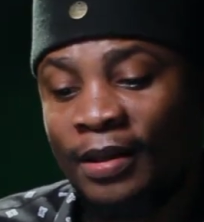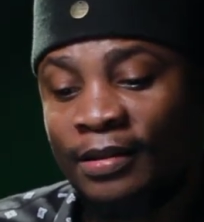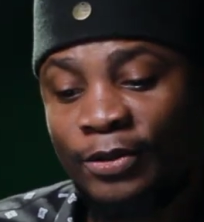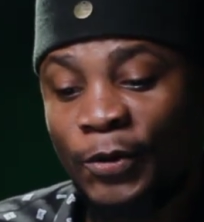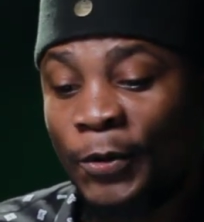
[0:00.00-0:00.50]

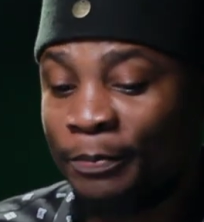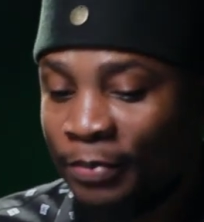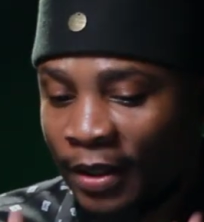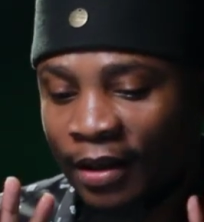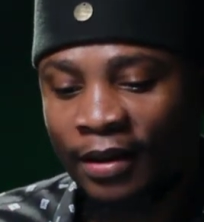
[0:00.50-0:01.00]
And so
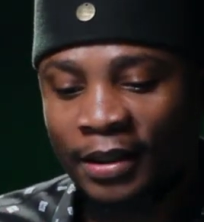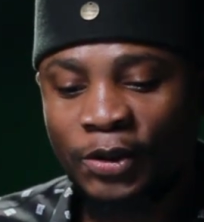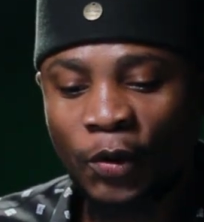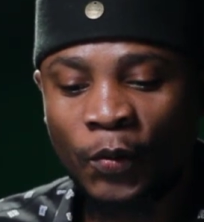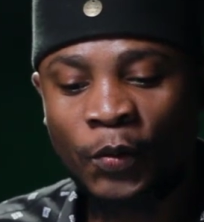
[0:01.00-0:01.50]

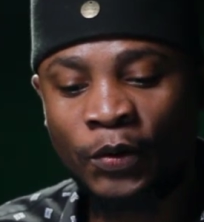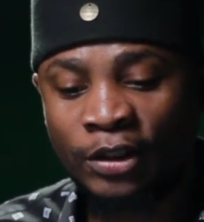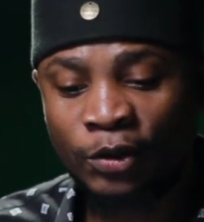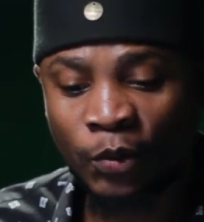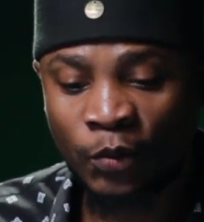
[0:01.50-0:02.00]
it's all
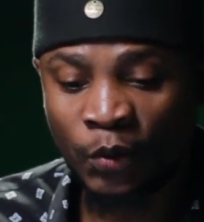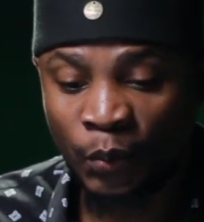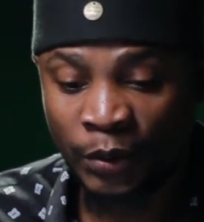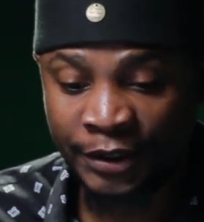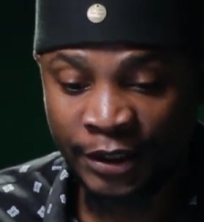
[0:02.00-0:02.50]
good. It's all
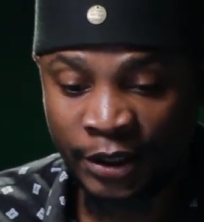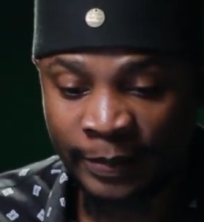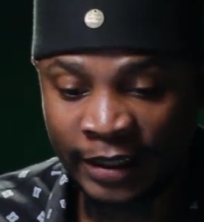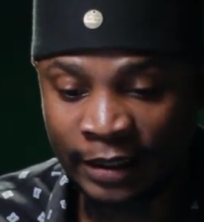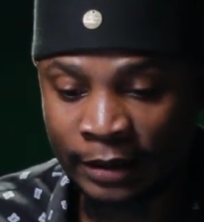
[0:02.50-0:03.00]
good. We see you,
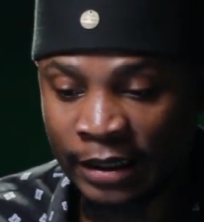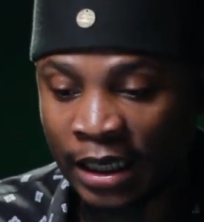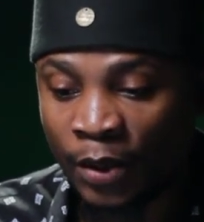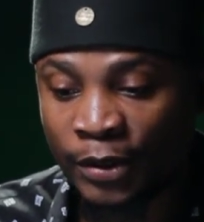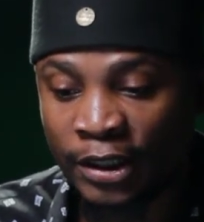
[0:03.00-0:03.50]

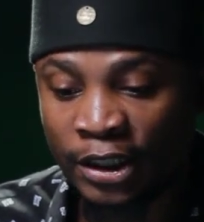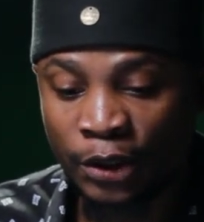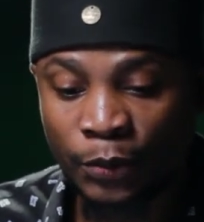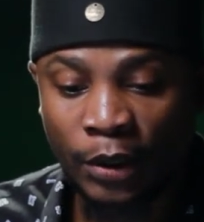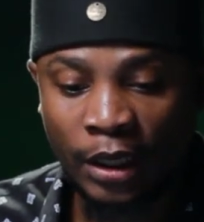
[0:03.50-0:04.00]
Balenciaga. We see
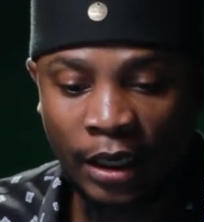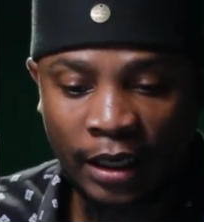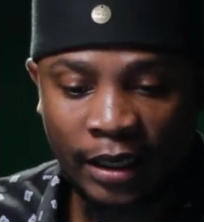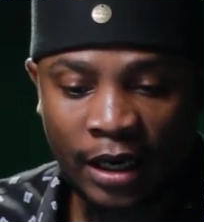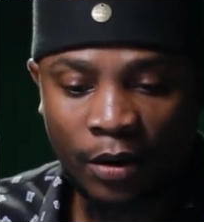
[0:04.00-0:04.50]
you.
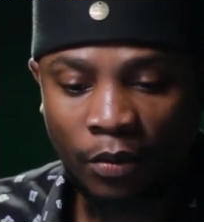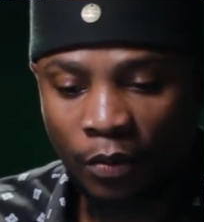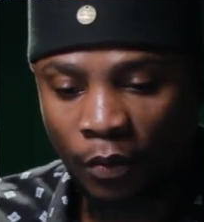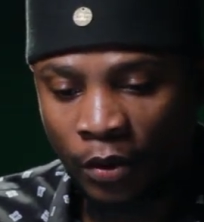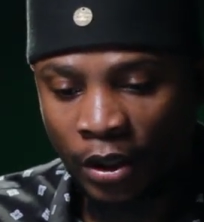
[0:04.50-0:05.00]
Now,
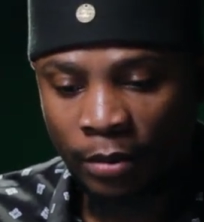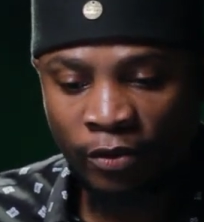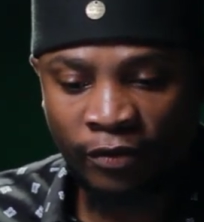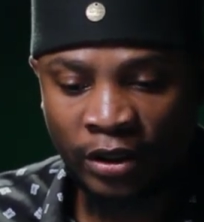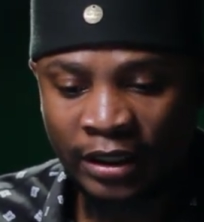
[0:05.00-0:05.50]
we're going to
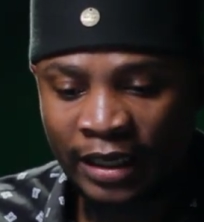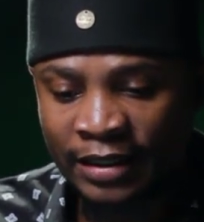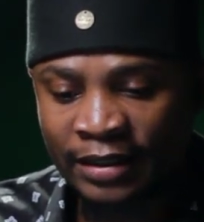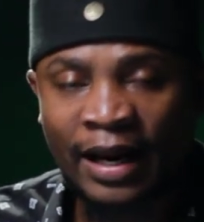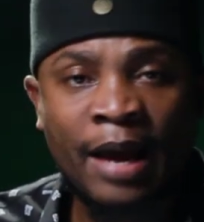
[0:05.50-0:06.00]
move on. There
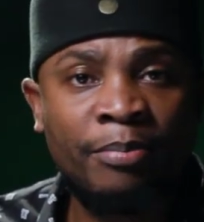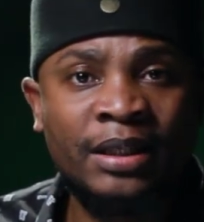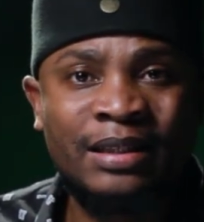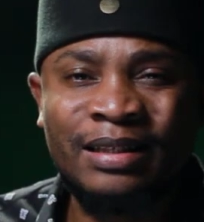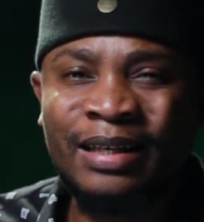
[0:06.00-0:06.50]
is
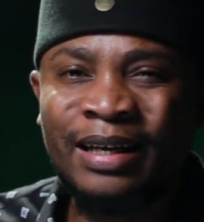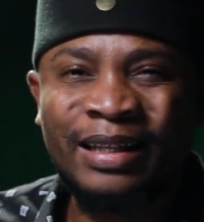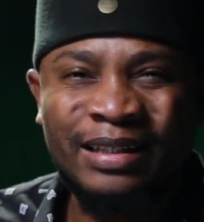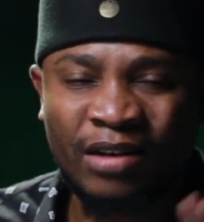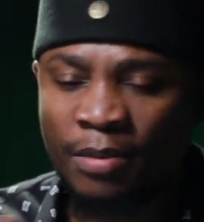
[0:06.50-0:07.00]
rabbits here.
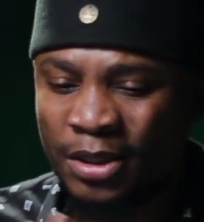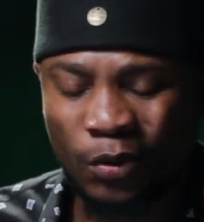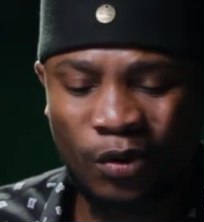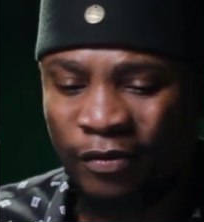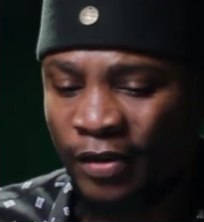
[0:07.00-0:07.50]
There's rabbits
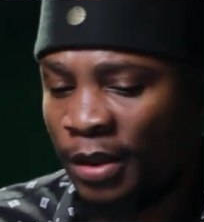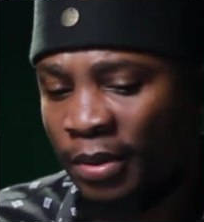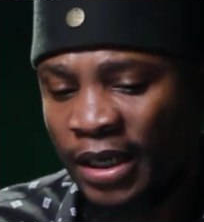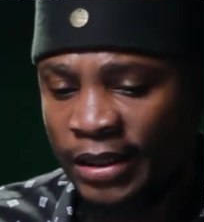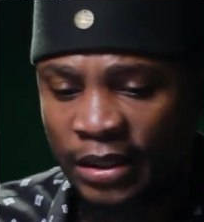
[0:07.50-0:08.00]
all over the
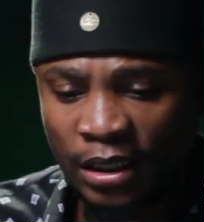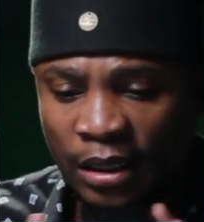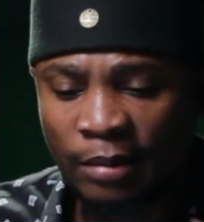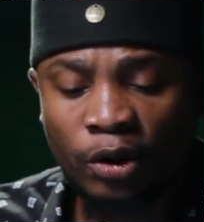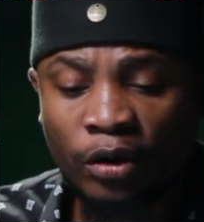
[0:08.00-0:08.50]
place.
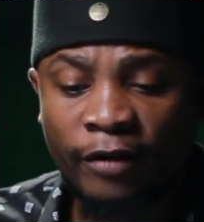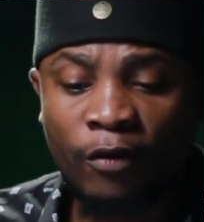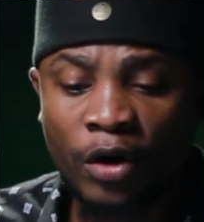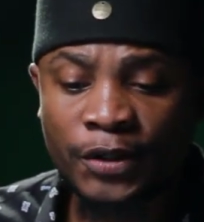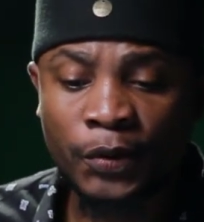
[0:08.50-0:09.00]
I'm not going to
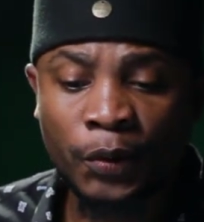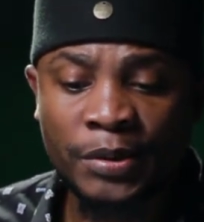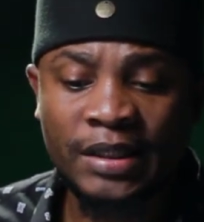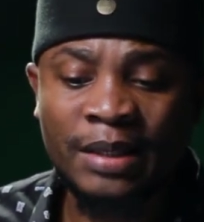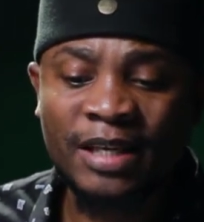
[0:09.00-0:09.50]
focus on
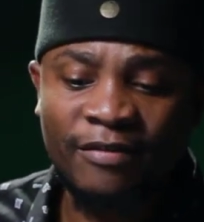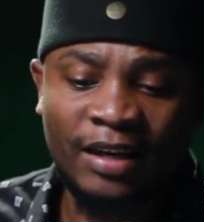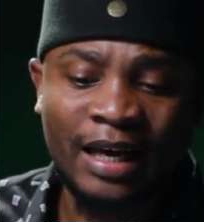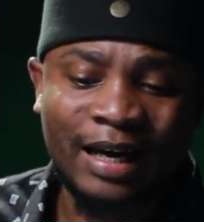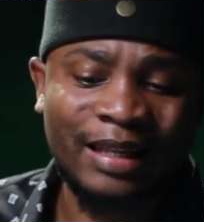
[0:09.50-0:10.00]
those themes. I
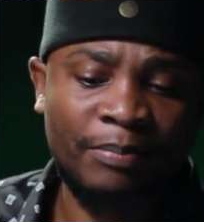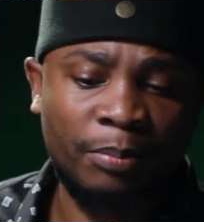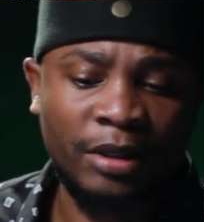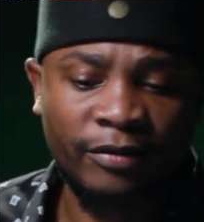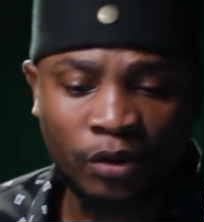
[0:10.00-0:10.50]
feel like other
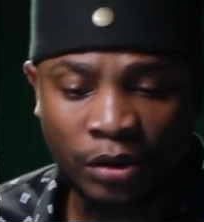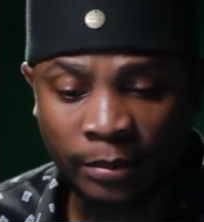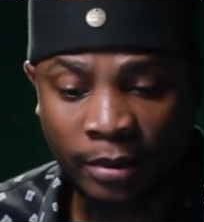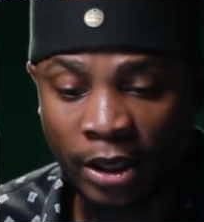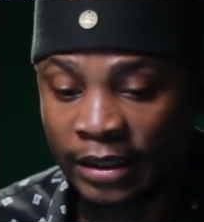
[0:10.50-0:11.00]
people have talked
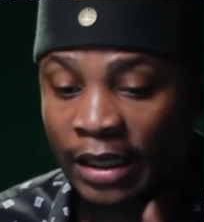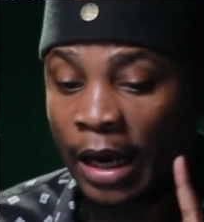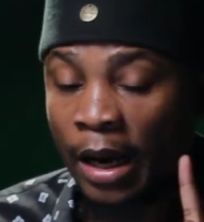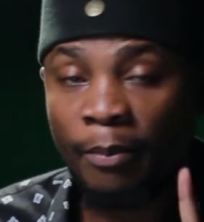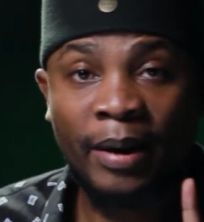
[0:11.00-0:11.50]
about it.
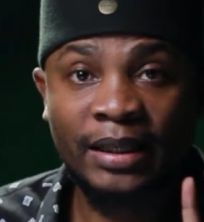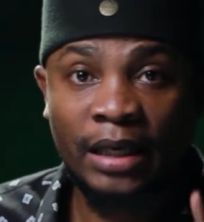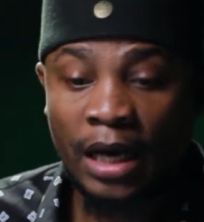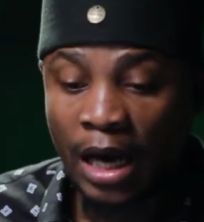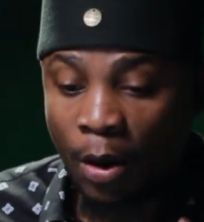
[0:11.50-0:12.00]
But
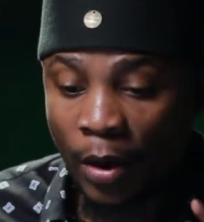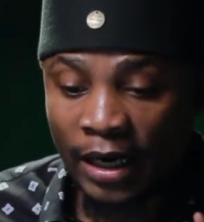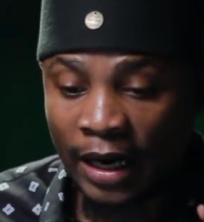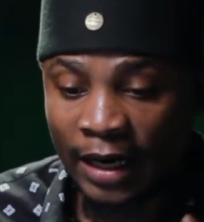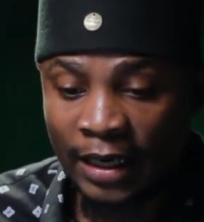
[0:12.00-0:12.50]
I
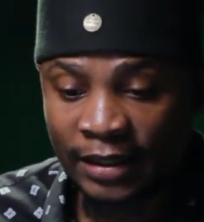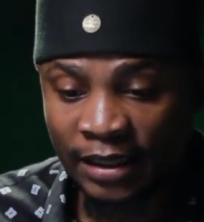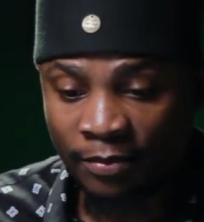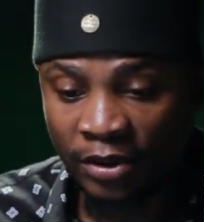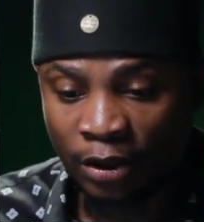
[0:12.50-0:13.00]
want to highlight
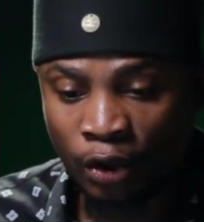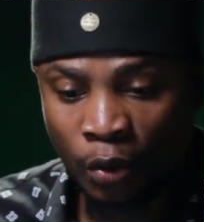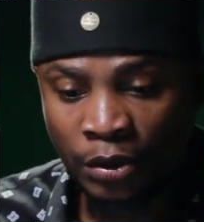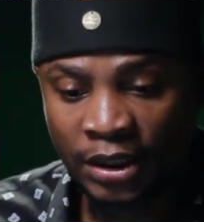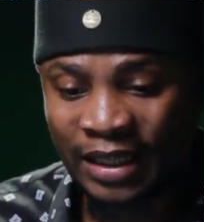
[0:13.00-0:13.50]
something.
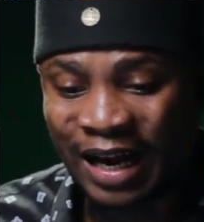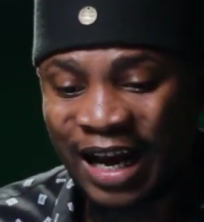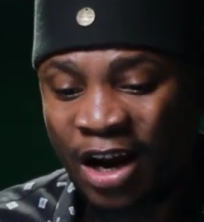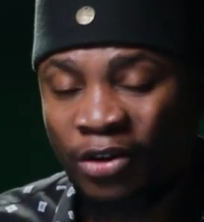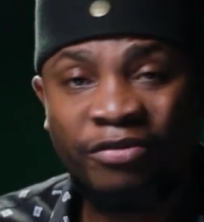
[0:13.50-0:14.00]
Notice the
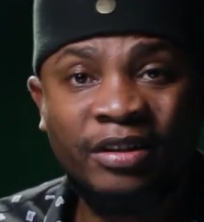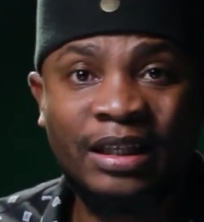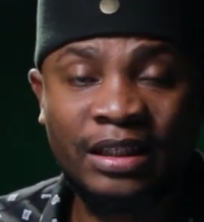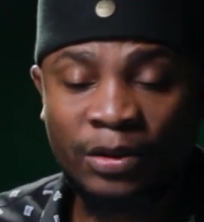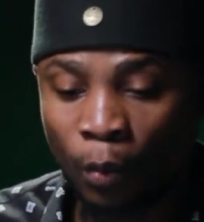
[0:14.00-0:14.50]

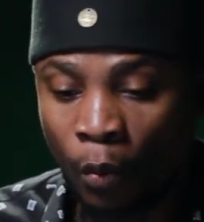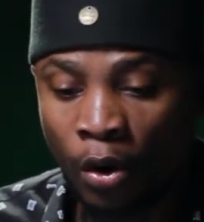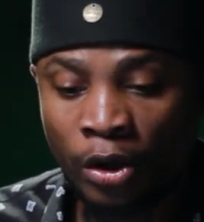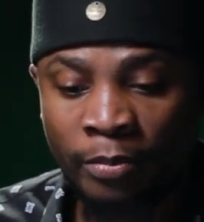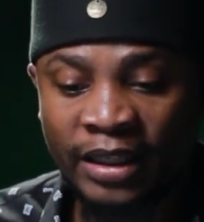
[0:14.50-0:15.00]
outfit that's
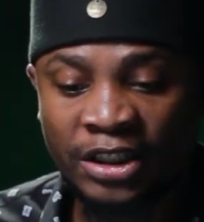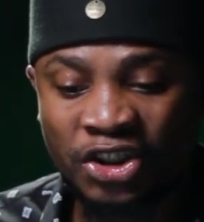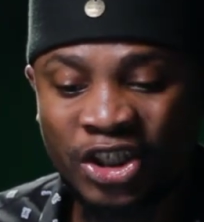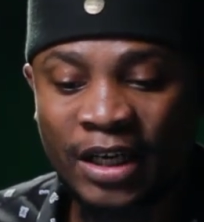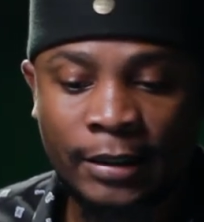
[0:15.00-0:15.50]
worn by
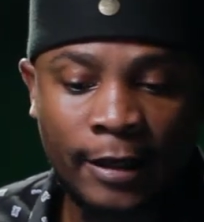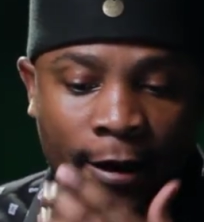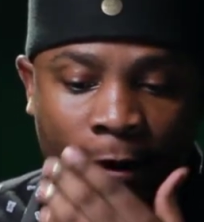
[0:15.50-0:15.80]
this child.